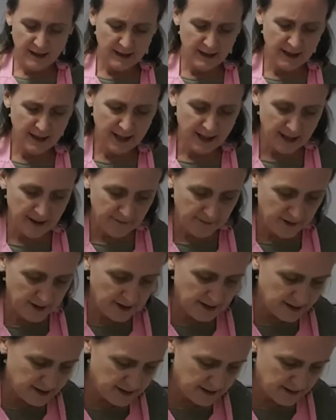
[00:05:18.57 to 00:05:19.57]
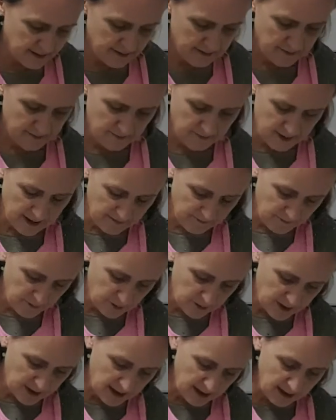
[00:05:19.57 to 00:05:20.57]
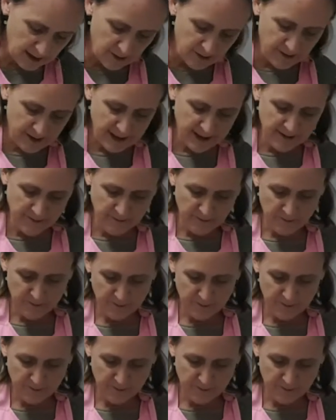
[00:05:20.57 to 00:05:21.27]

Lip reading: I have this red food coloring,